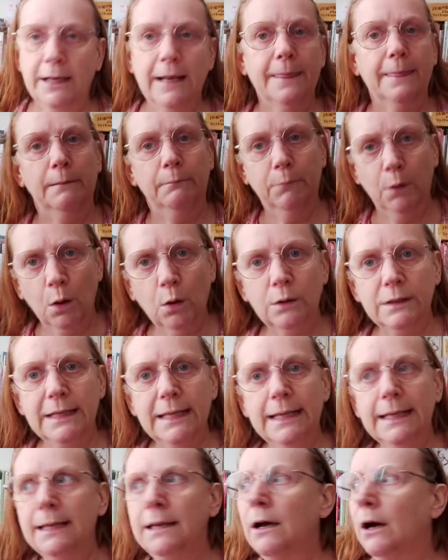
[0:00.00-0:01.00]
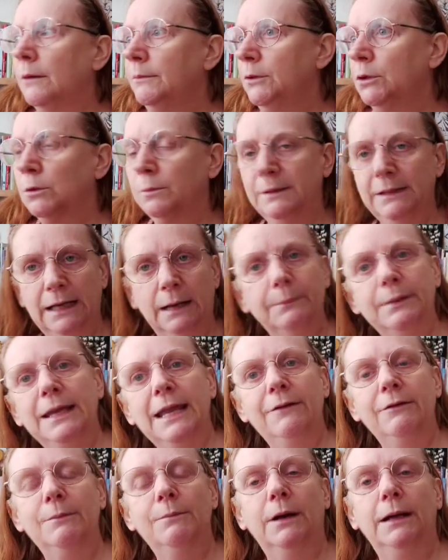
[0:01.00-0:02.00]
It's like in the morning, I'm
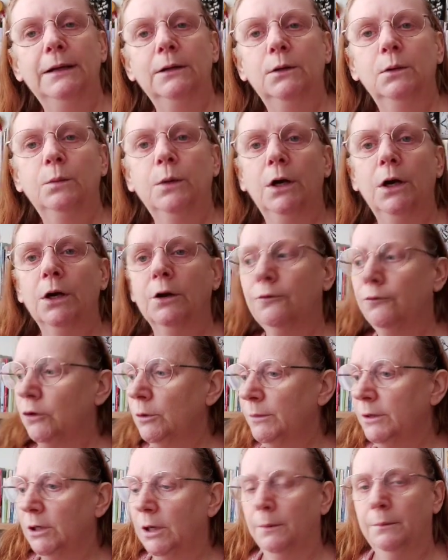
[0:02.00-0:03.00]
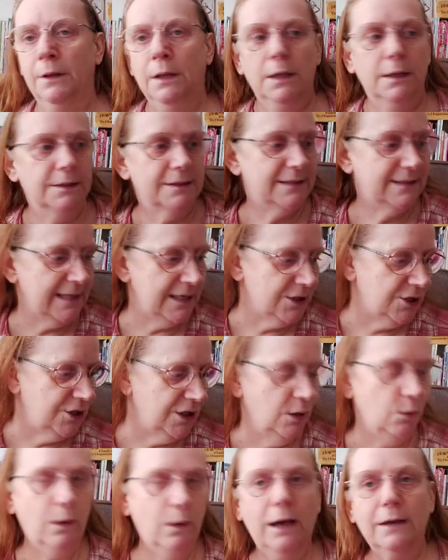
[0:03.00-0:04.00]
normally up here in my little workroom and I'm
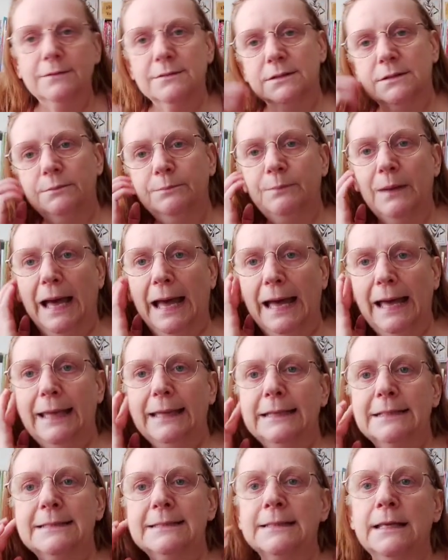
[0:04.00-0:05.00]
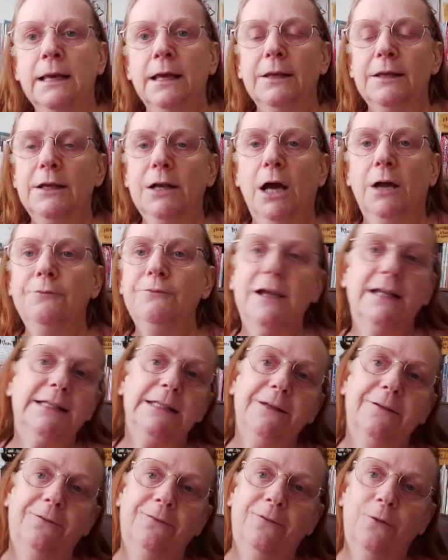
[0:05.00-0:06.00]
stitching around some bags, you
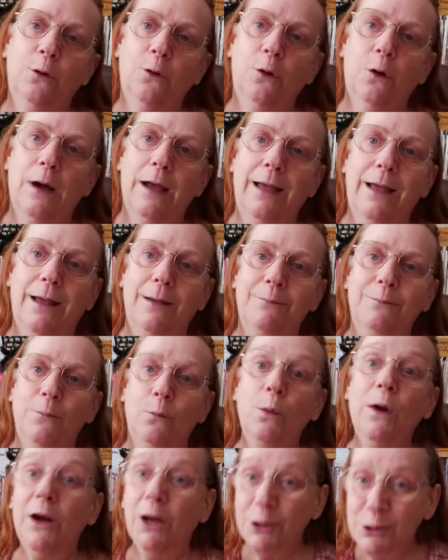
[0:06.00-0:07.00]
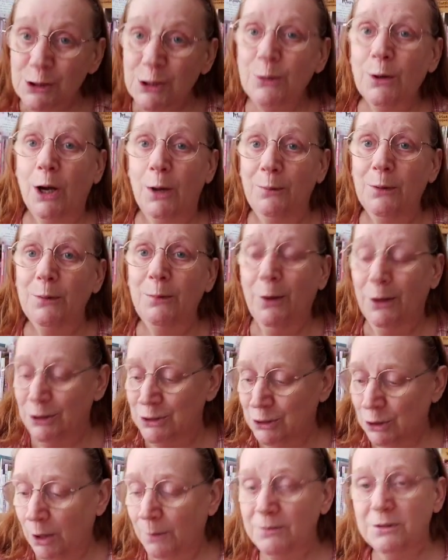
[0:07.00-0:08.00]
know, ready for when I do
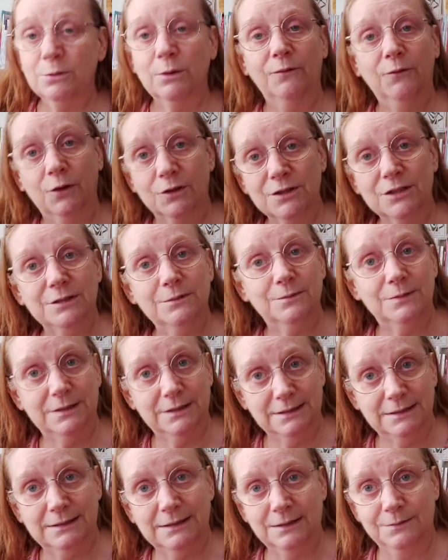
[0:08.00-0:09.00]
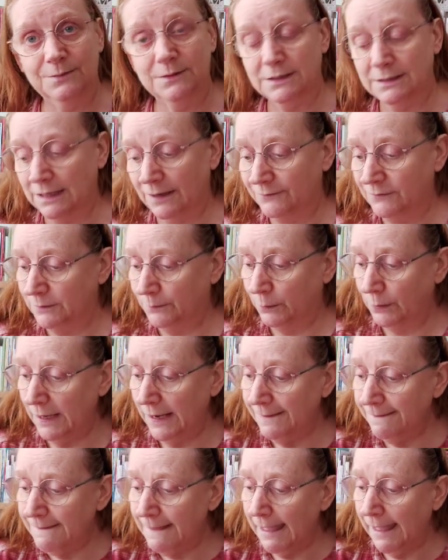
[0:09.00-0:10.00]
open my shop. So I've got some stuff
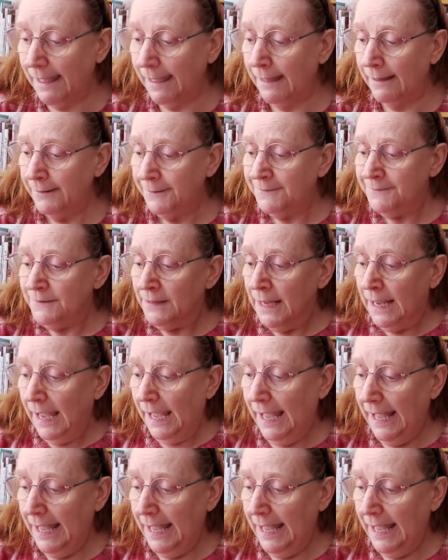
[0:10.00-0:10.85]
to put in there.